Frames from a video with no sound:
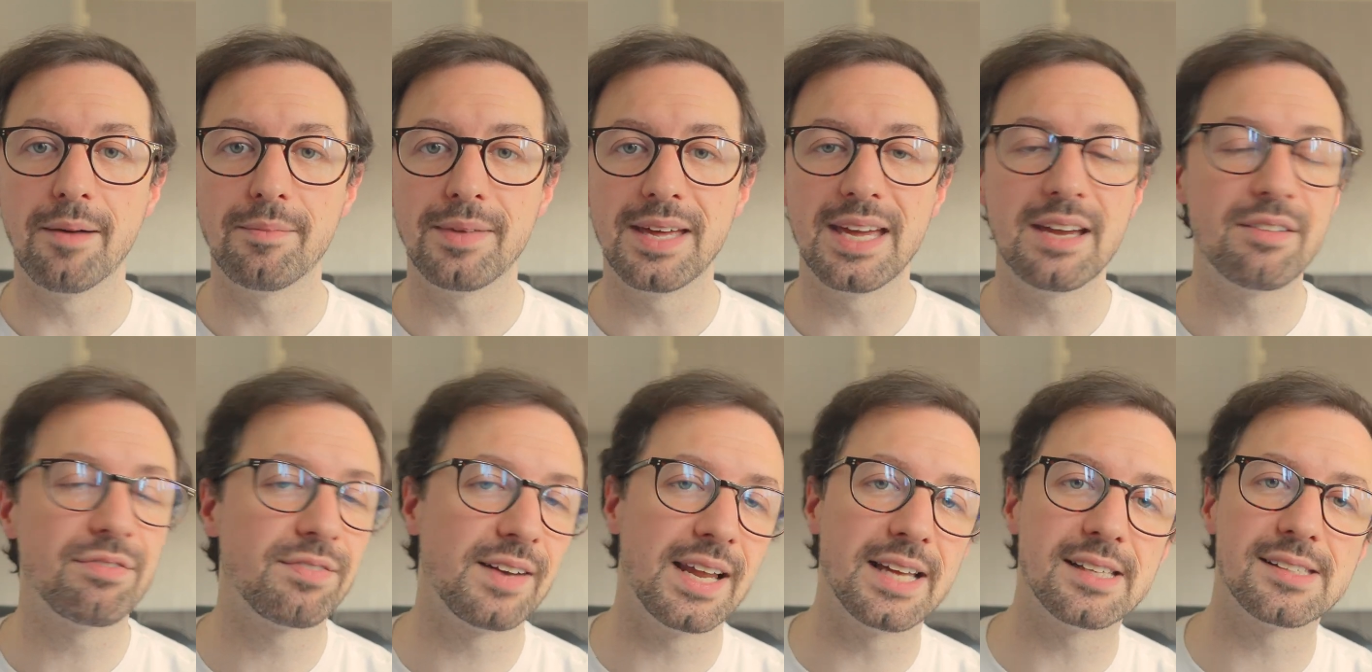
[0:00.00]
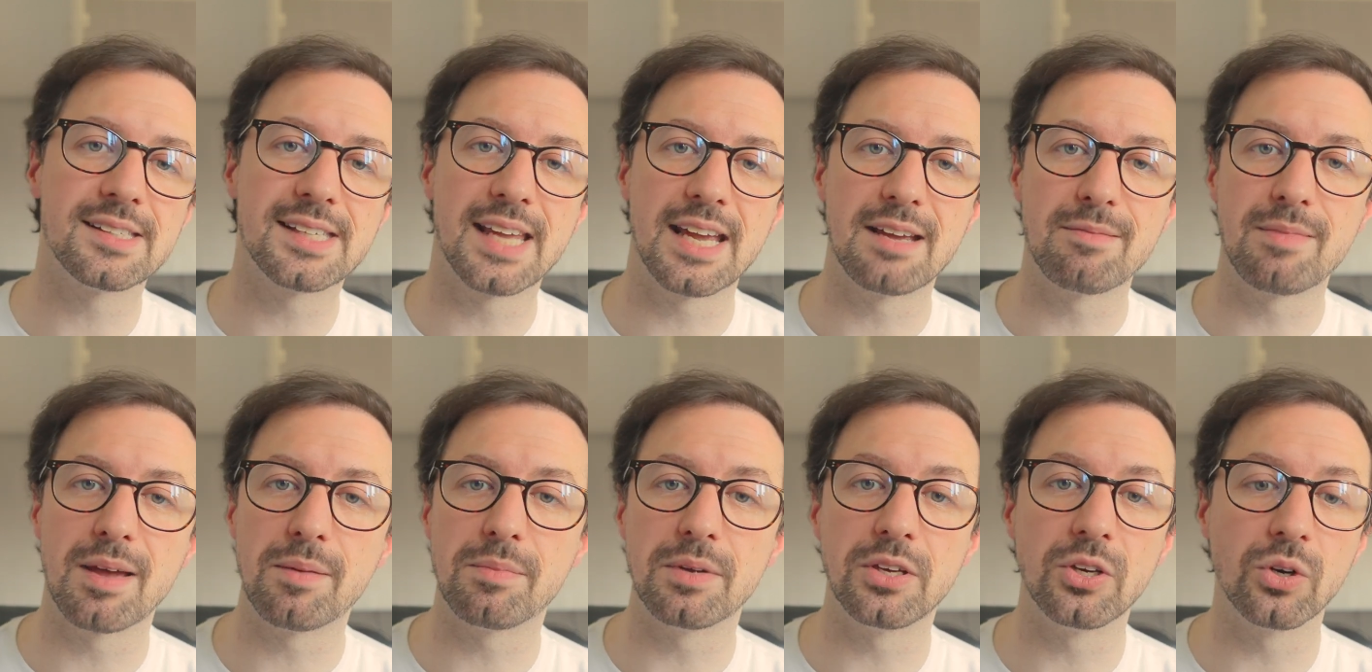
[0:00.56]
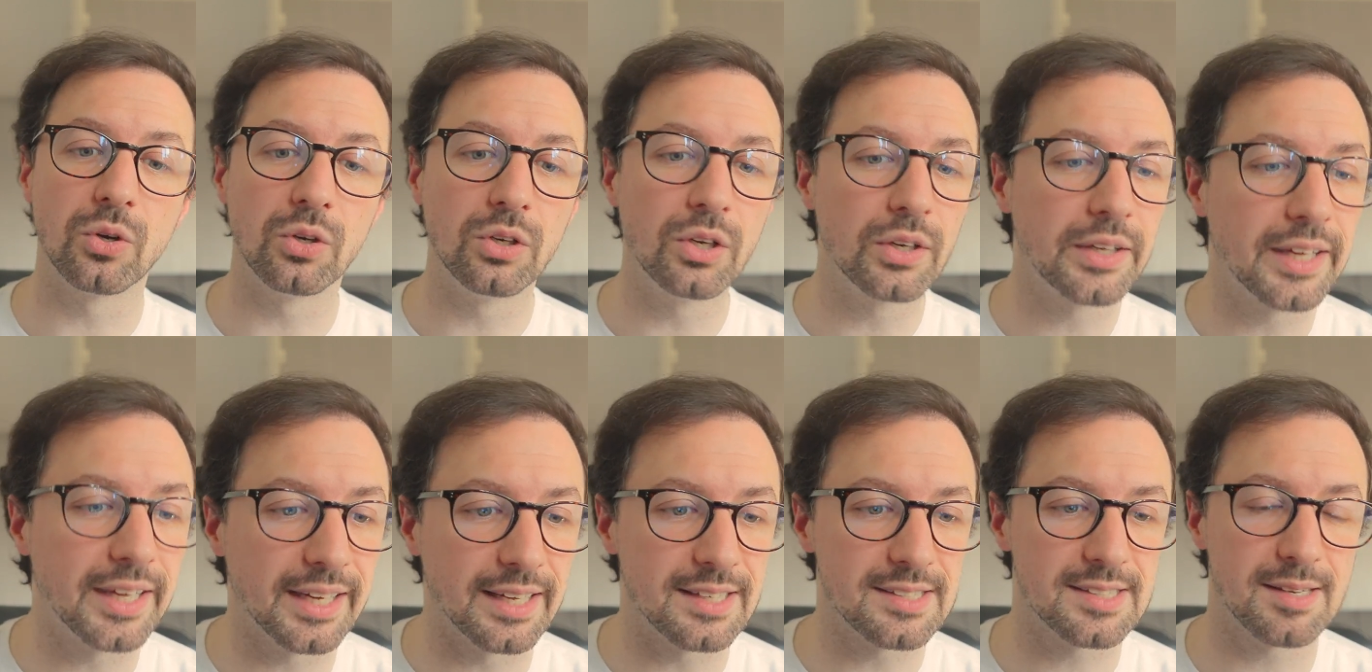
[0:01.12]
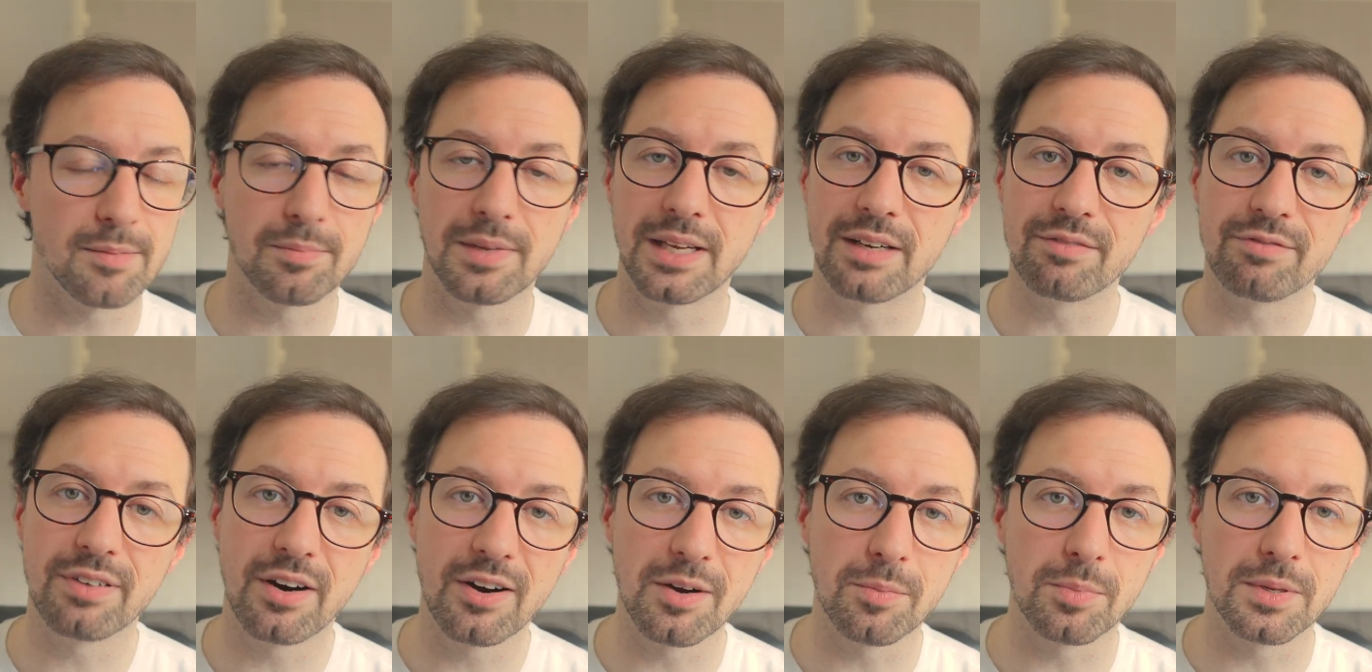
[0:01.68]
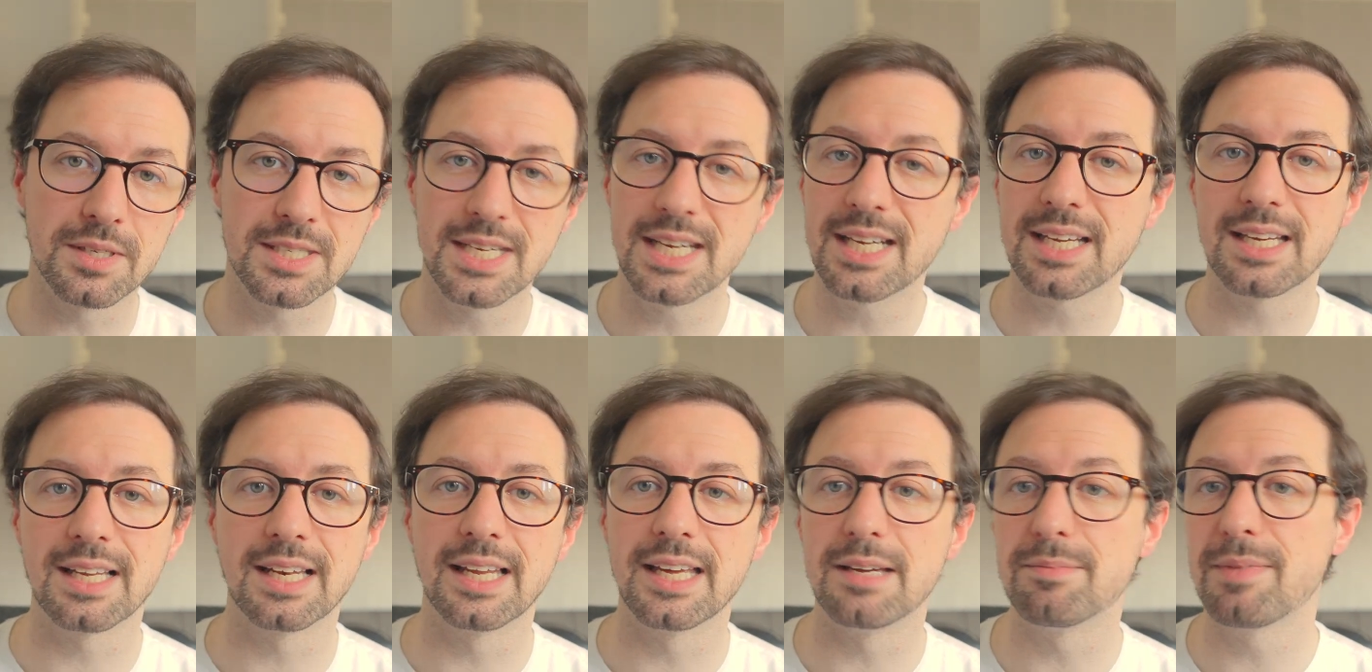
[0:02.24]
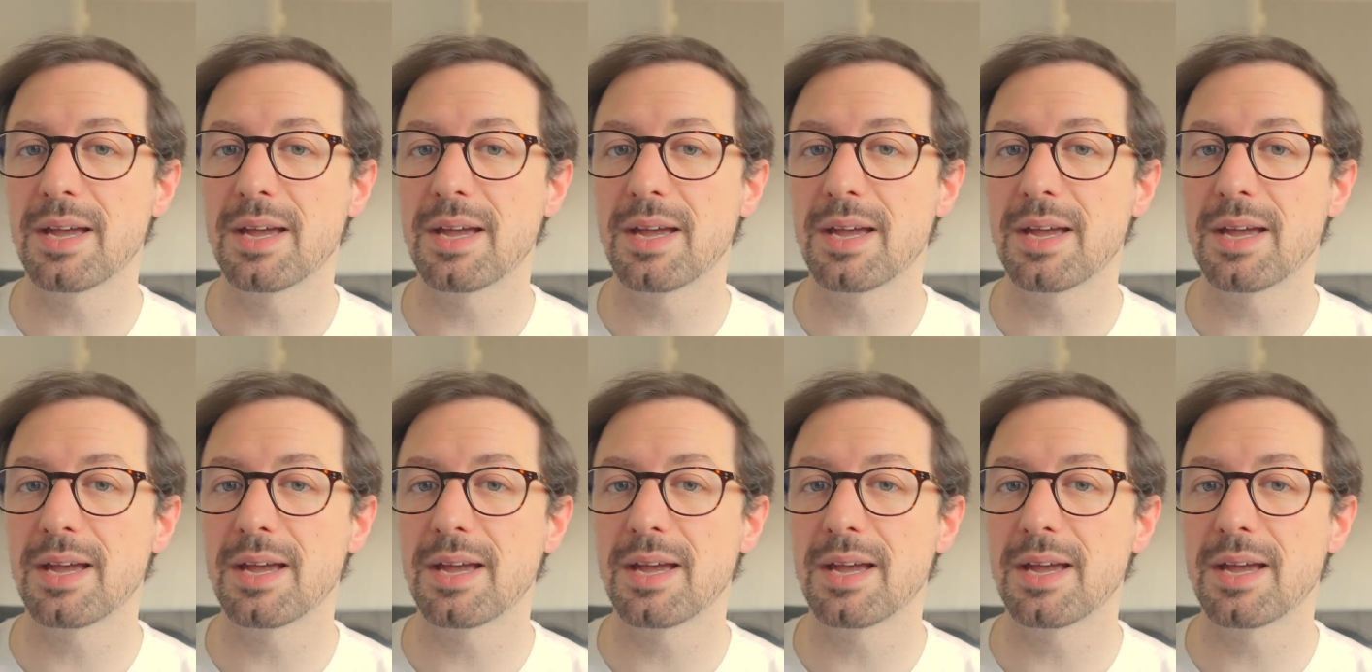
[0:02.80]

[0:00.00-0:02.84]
If let's say maybe you're looking at something very particularly,